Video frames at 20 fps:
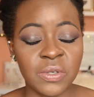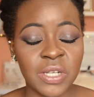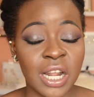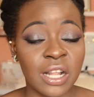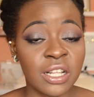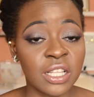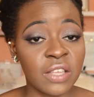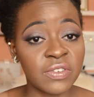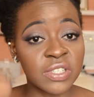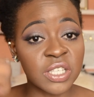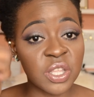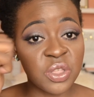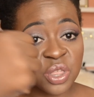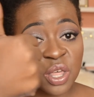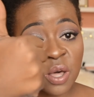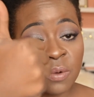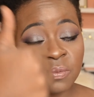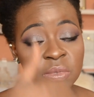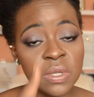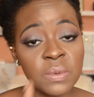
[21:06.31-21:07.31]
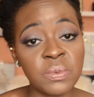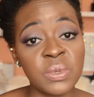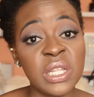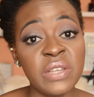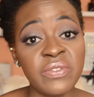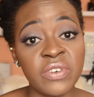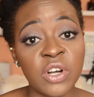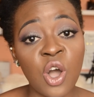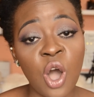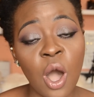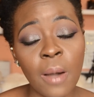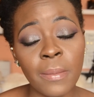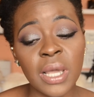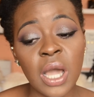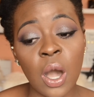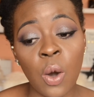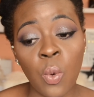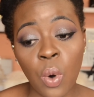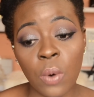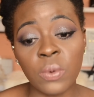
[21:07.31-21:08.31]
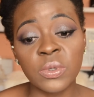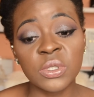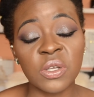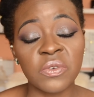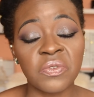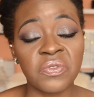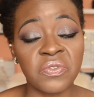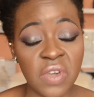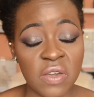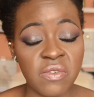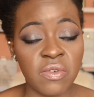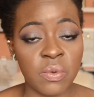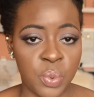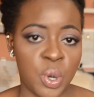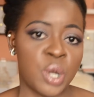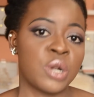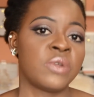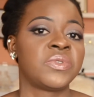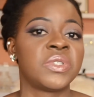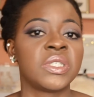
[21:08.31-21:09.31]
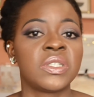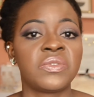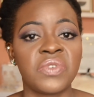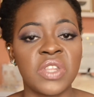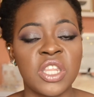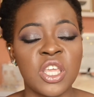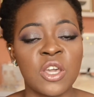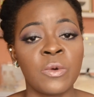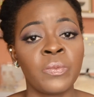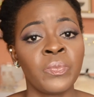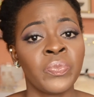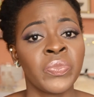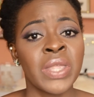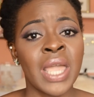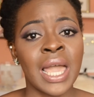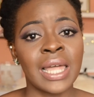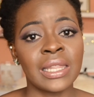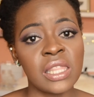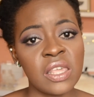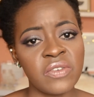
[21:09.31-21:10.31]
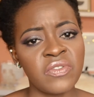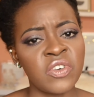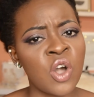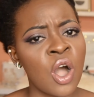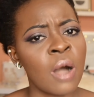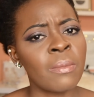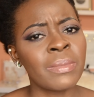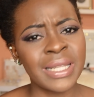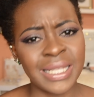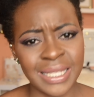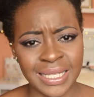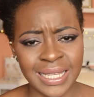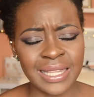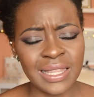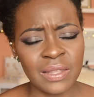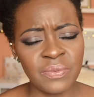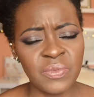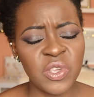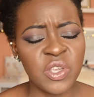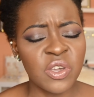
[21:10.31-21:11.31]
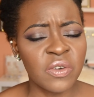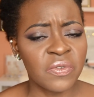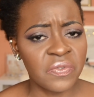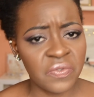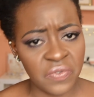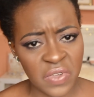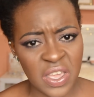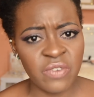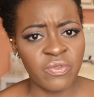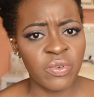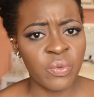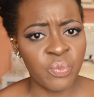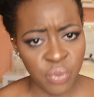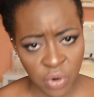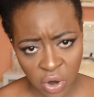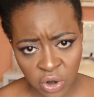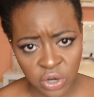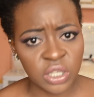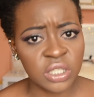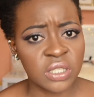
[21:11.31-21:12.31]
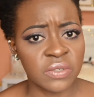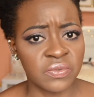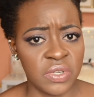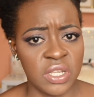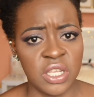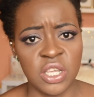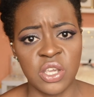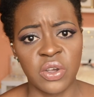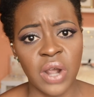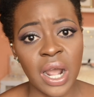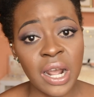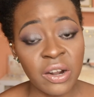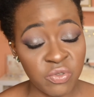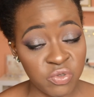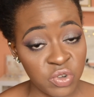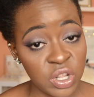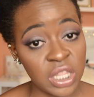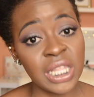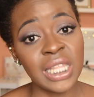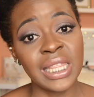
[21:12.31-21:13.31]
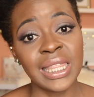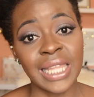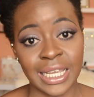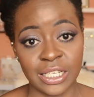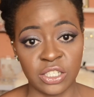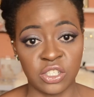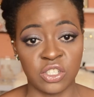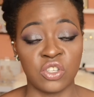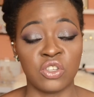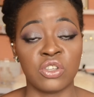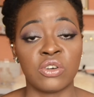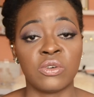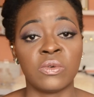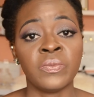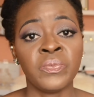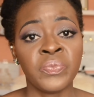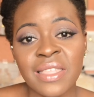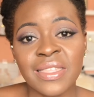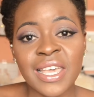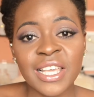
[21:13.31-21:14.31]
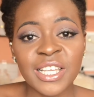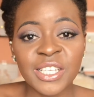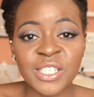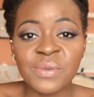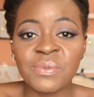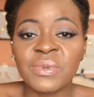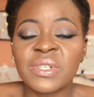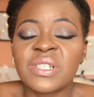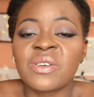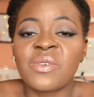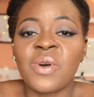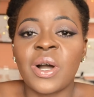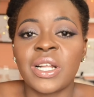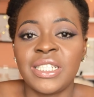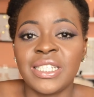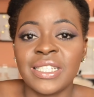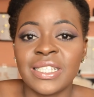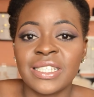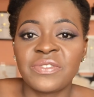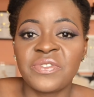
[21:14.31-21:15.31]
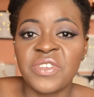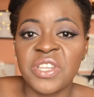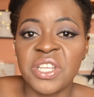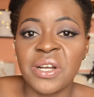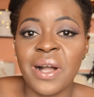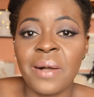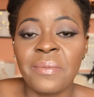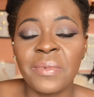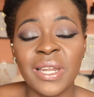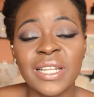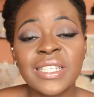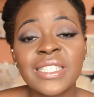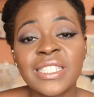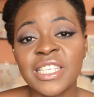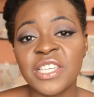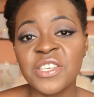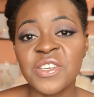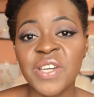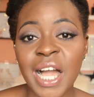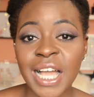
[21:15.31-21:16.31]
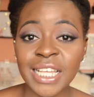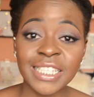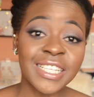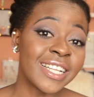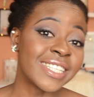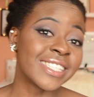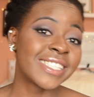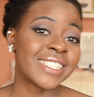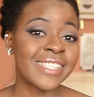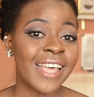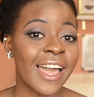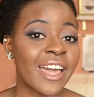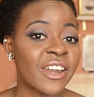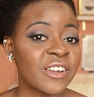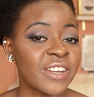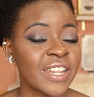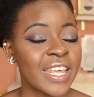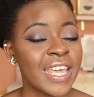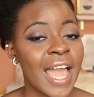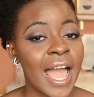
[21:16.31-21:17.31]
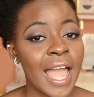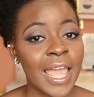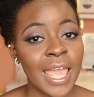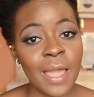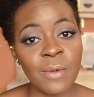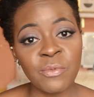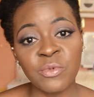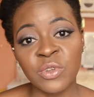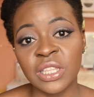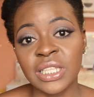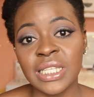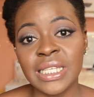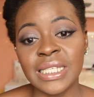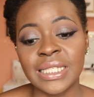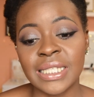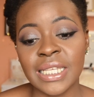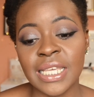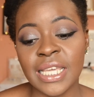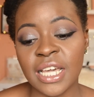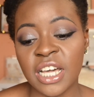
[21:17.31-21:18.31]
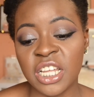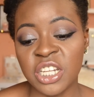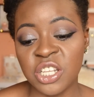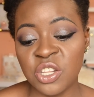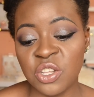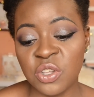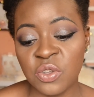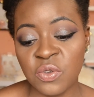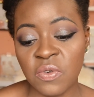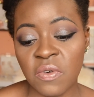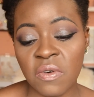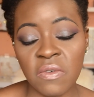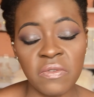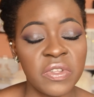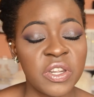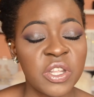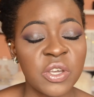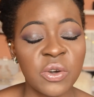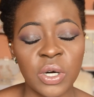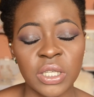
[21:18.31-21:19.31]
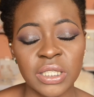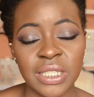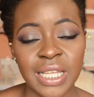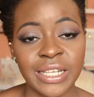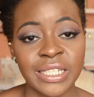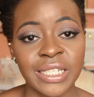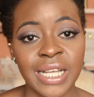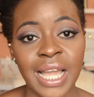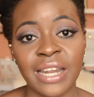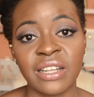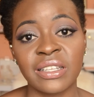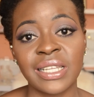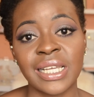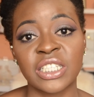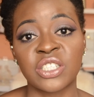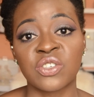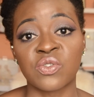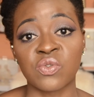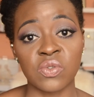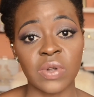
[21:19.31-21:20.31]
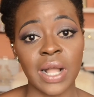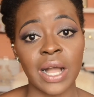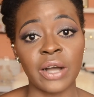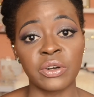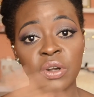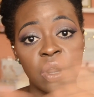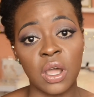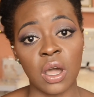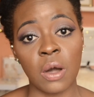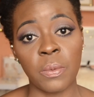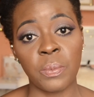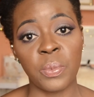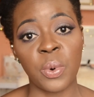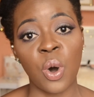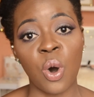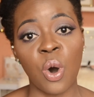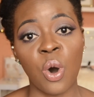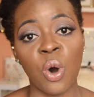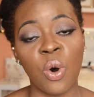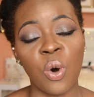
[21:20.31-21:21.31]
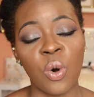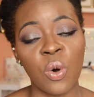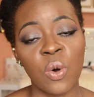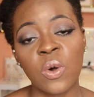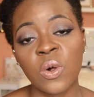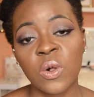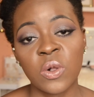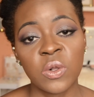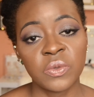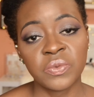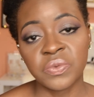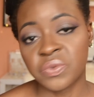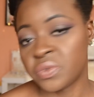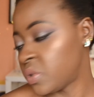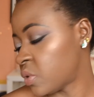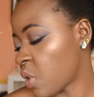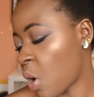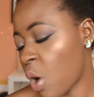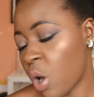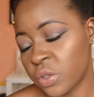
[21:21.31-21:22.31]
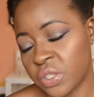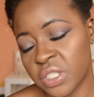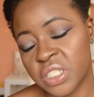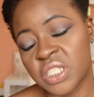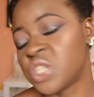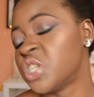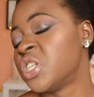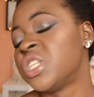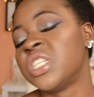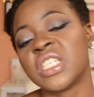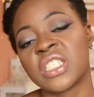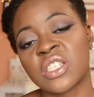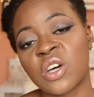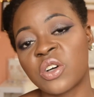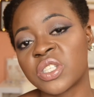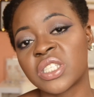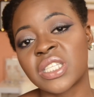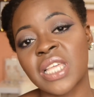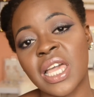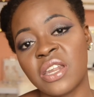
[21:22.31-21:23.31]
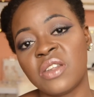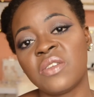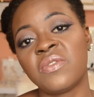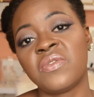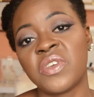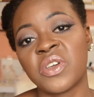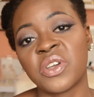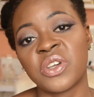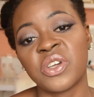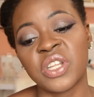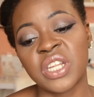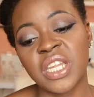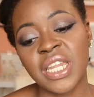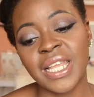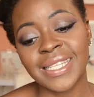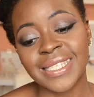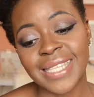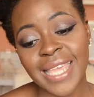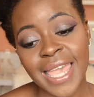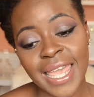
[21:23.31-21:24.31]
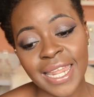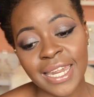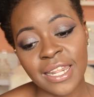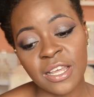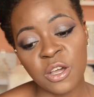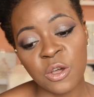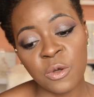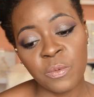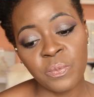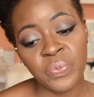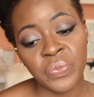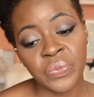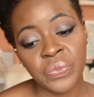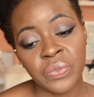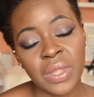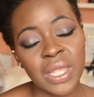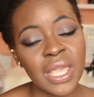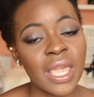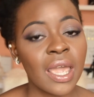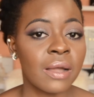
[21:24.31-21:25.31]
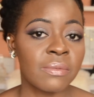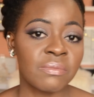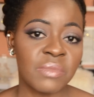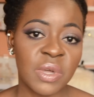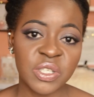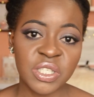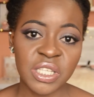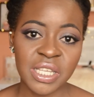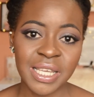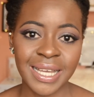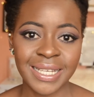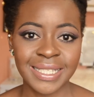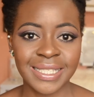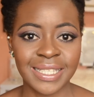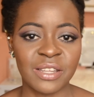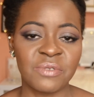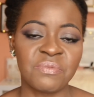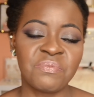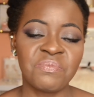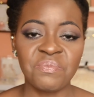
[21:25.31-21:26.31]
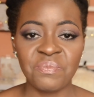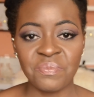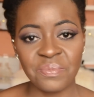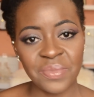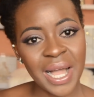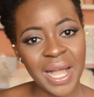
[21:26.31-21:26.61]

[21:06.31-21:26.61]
channel, give us a thumbs up, leave a comment on what was your favorite part of this video, and leave a comment telling me your favorite products of the year. I'd really like to know. Thank you so much for watching this video. I'm gonna see you guys on Saturday. I am releasing a new video on Saturday, kind of like to round up all this goodness, all this end of year goodness, and yeah, I'll see you guys then.